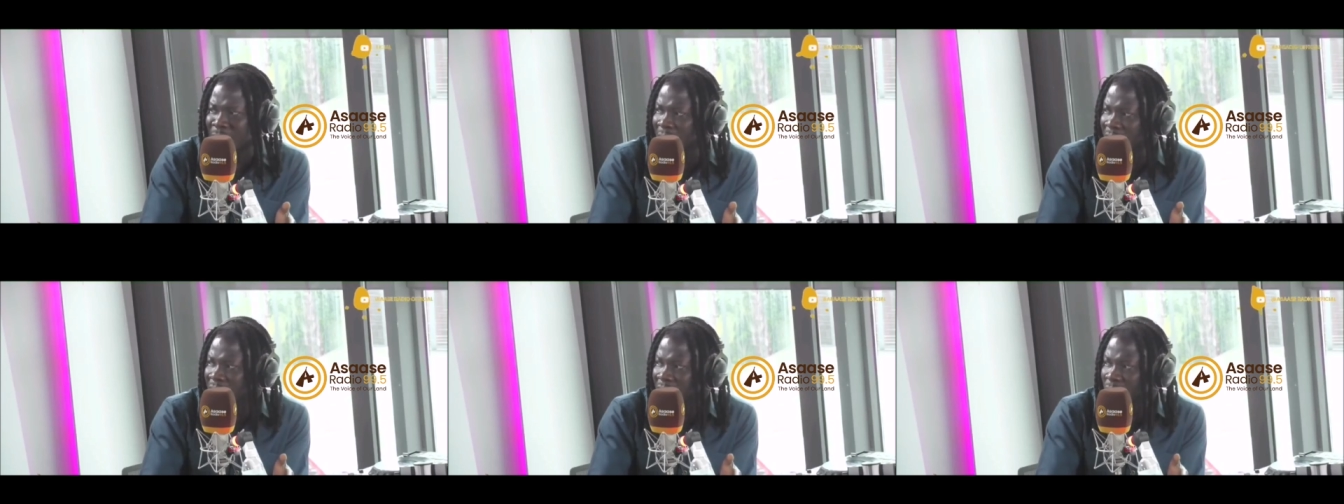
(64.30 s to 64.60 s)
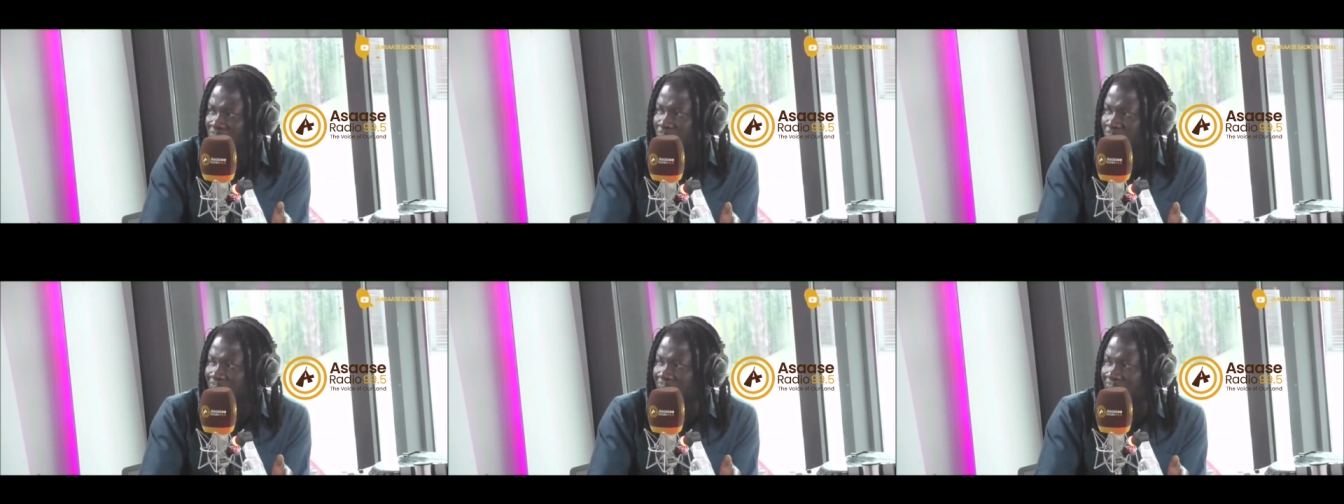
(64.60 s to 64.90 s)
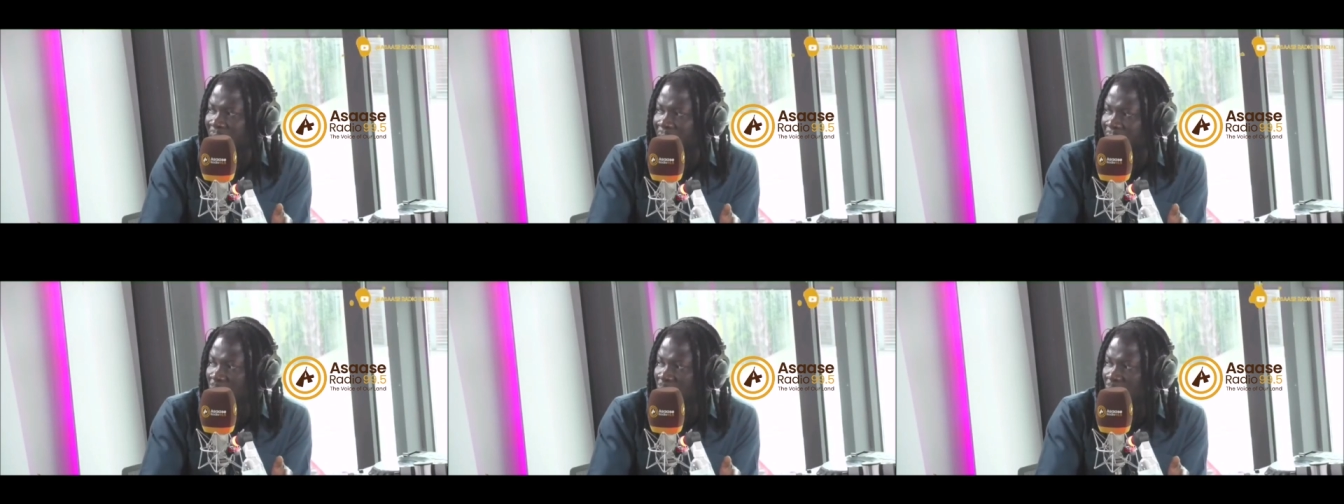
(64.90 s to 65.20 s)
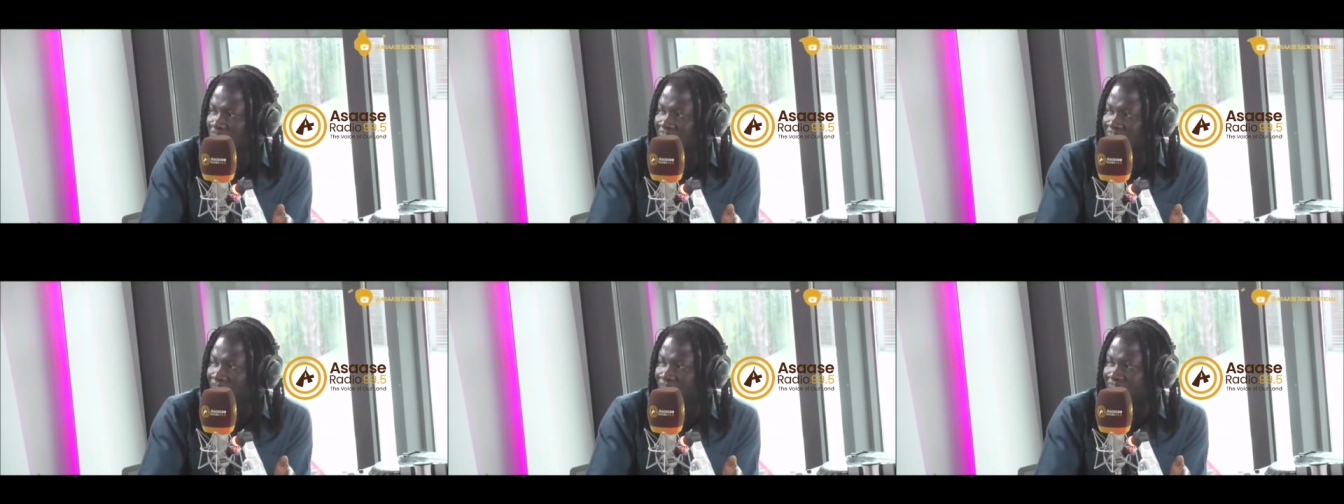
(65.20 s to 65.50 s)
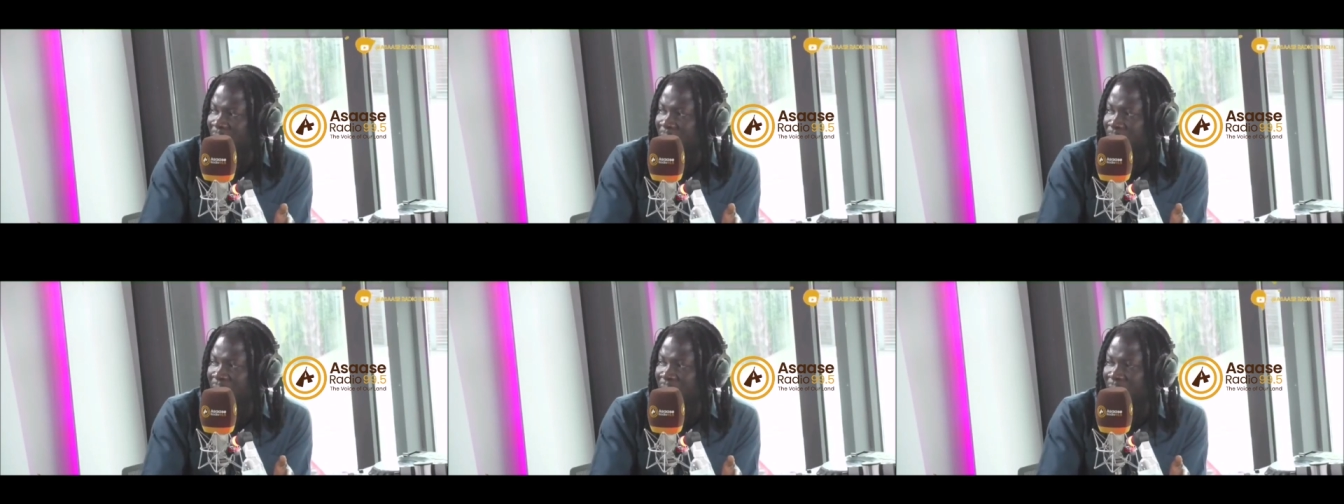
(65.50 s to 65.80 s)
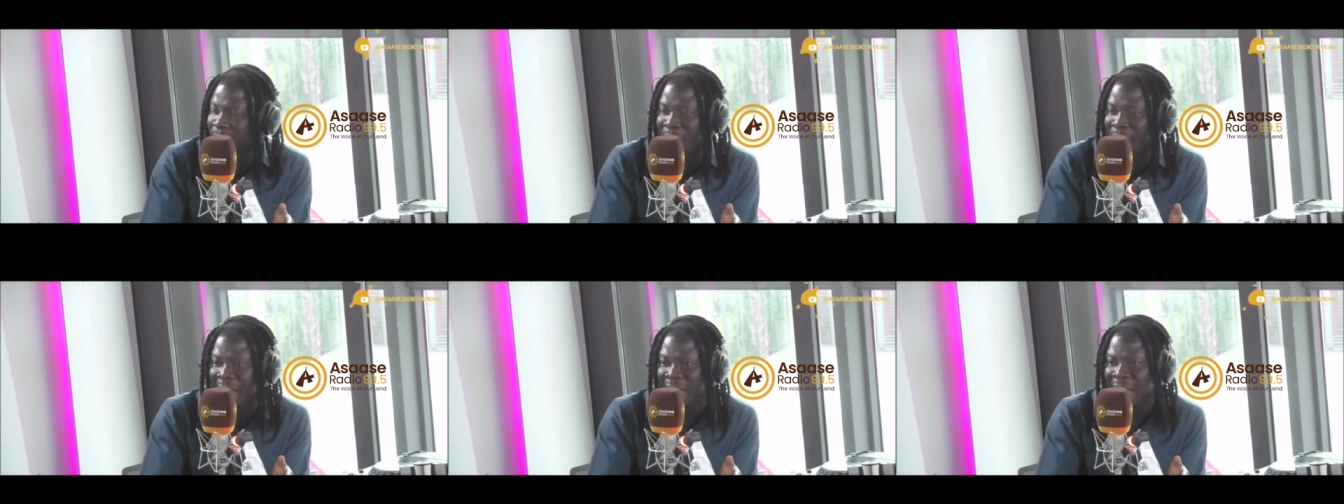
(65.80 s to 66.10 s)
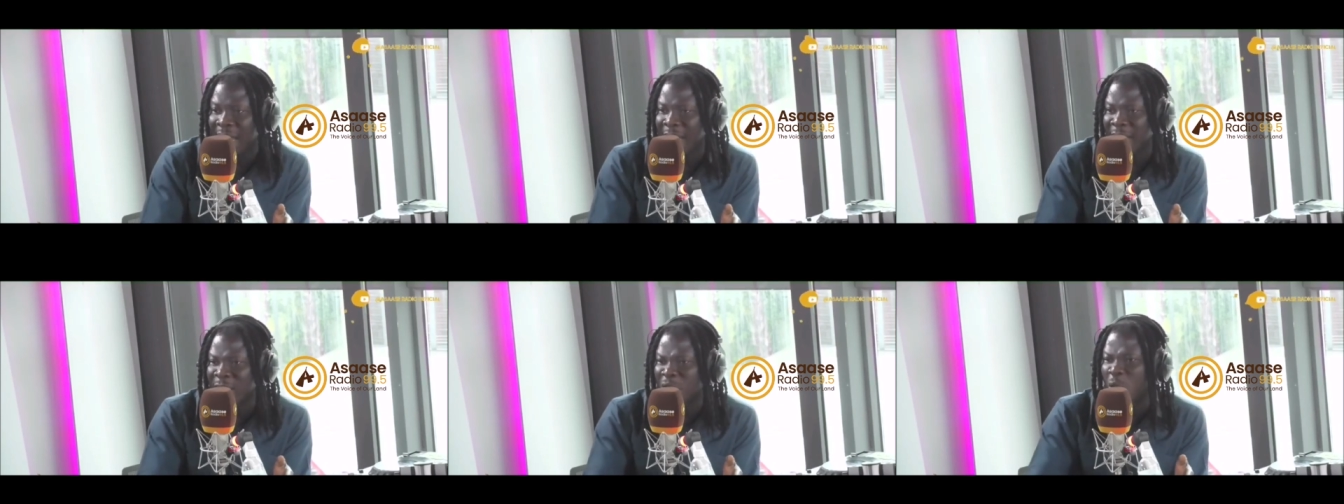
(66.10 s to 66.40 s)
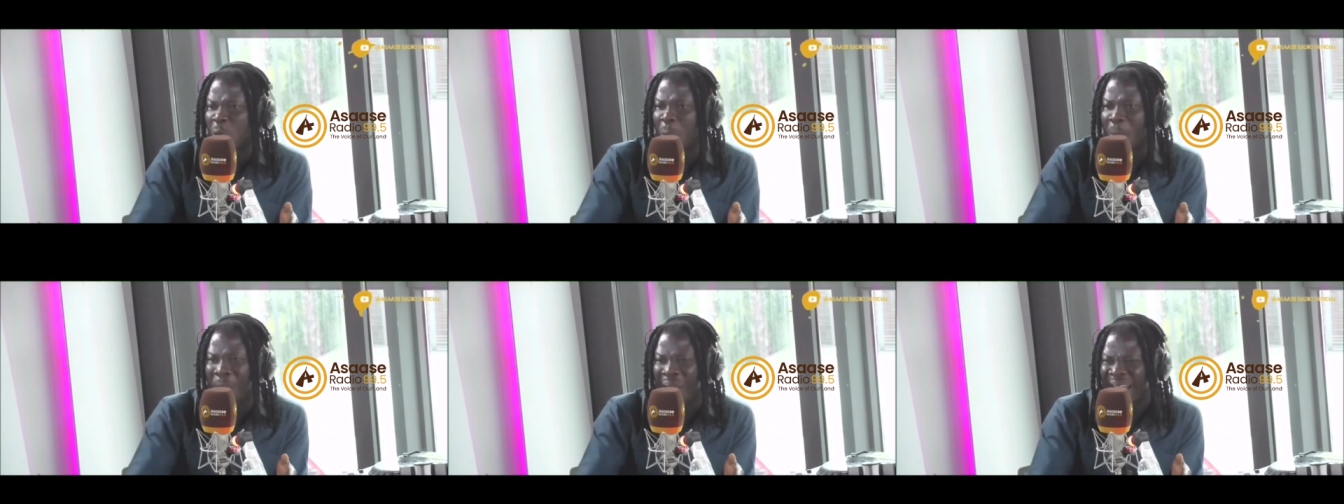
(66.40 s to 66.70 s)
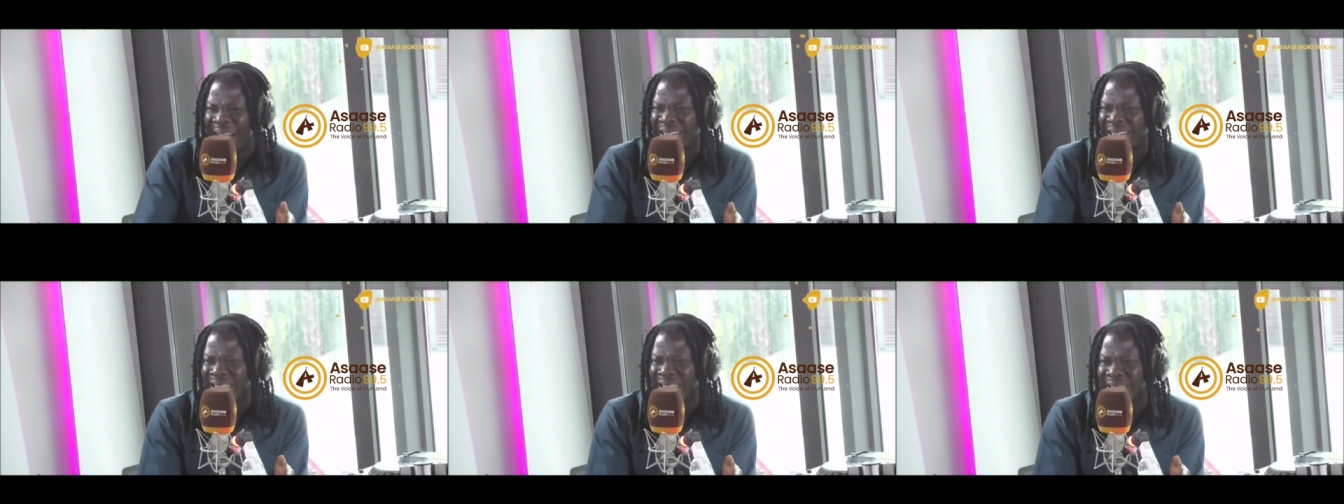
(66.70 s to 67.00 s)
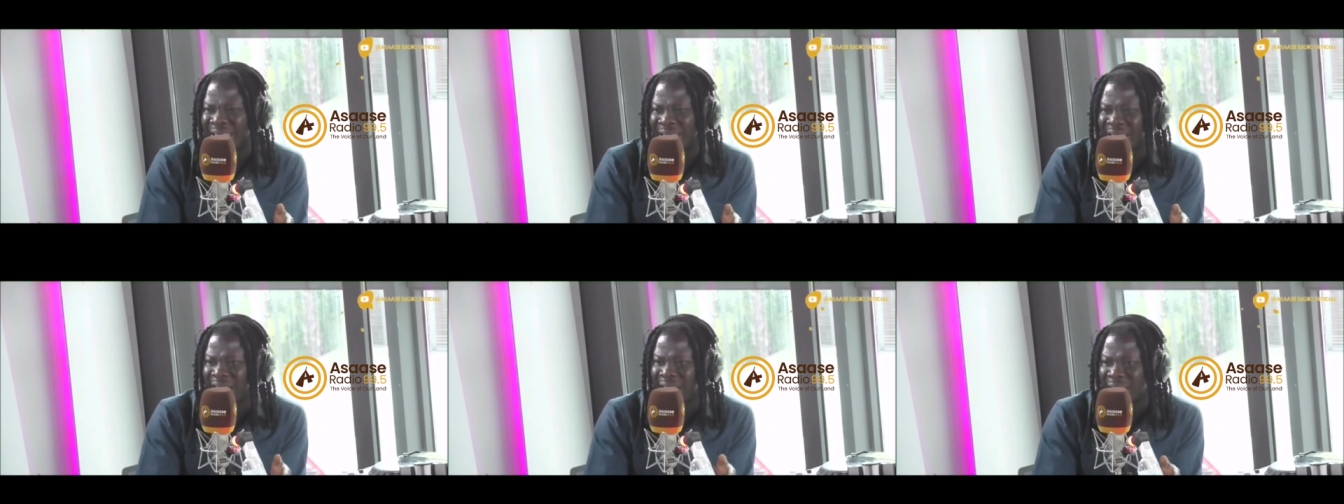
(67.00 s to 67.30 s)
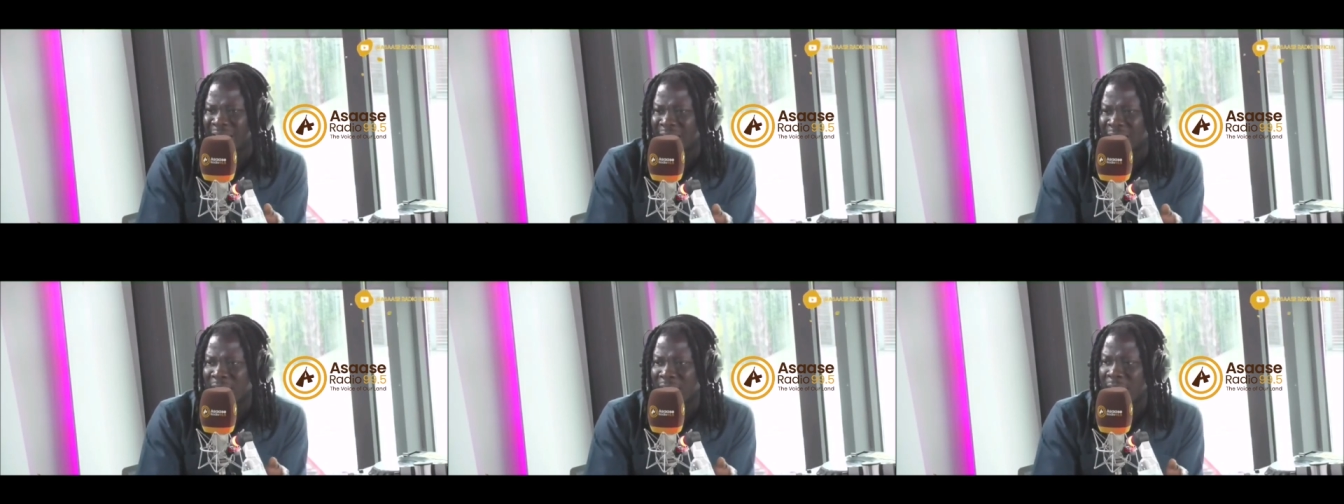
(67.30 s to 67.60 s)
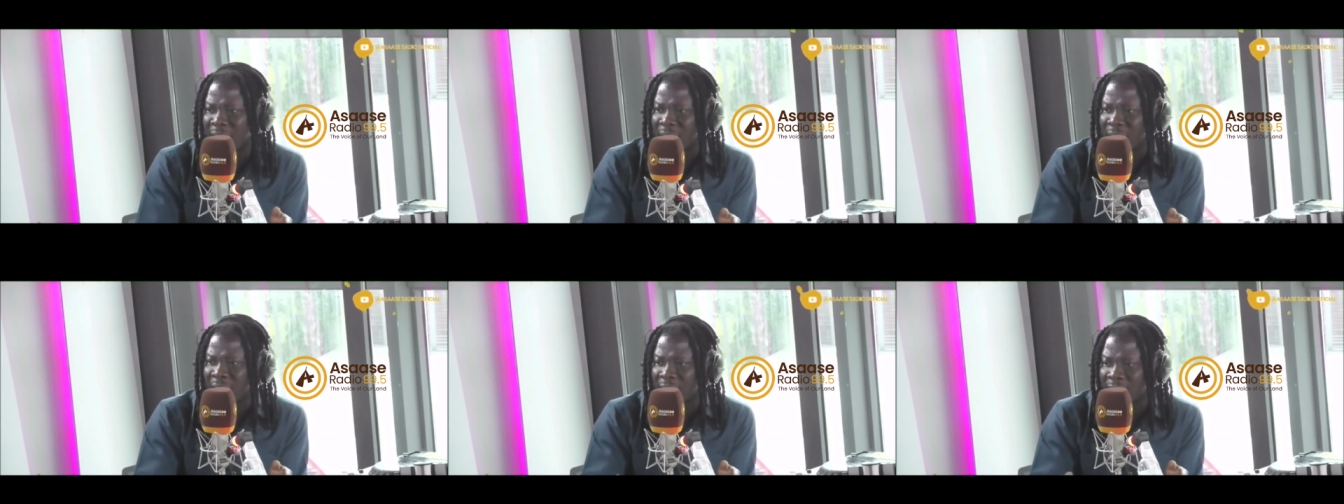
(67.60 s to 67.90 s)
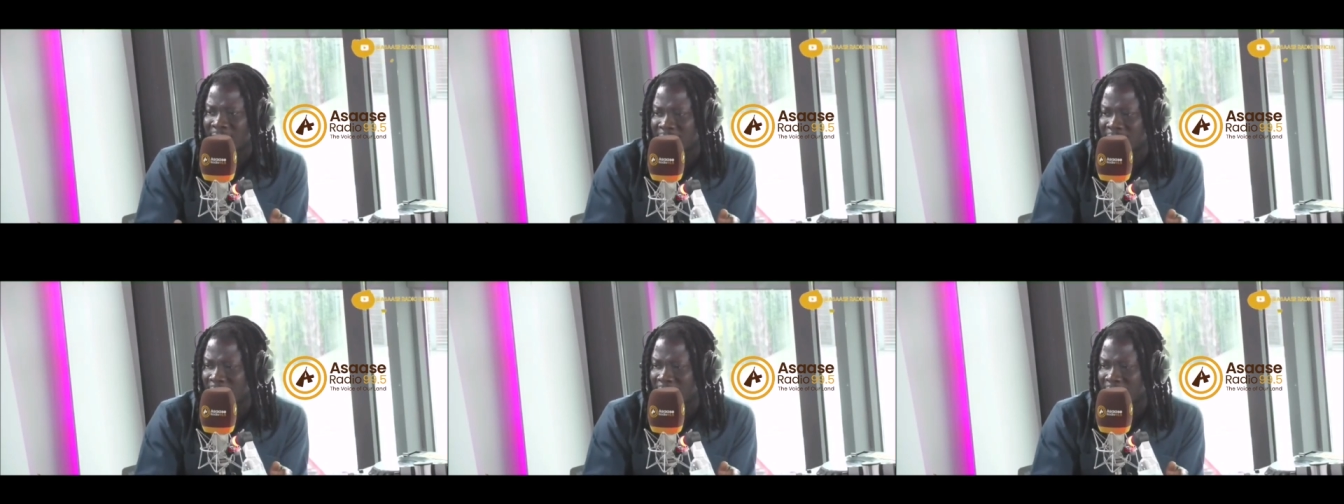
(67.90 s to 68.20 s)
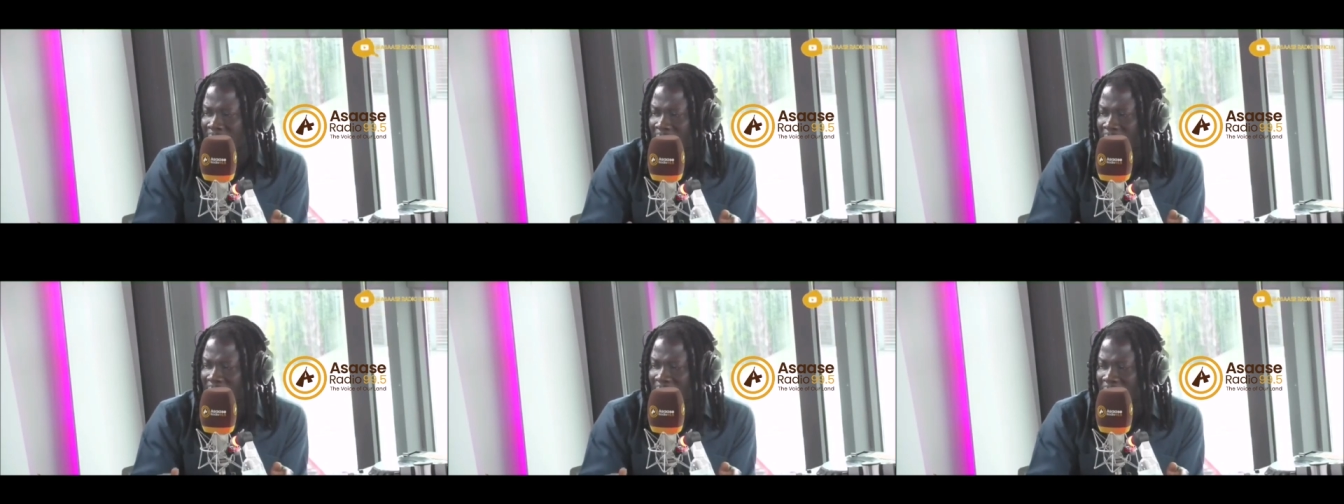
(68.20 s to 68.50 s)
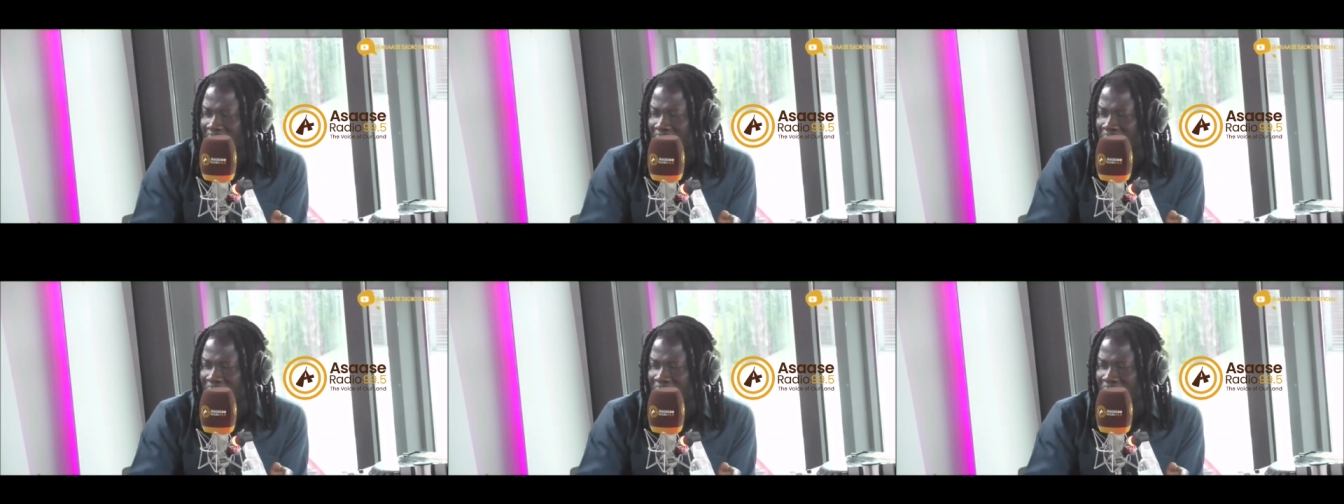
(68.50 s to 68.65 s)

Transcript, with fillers: Like, as much as you be like, you want to play big man and don't mind these things you see,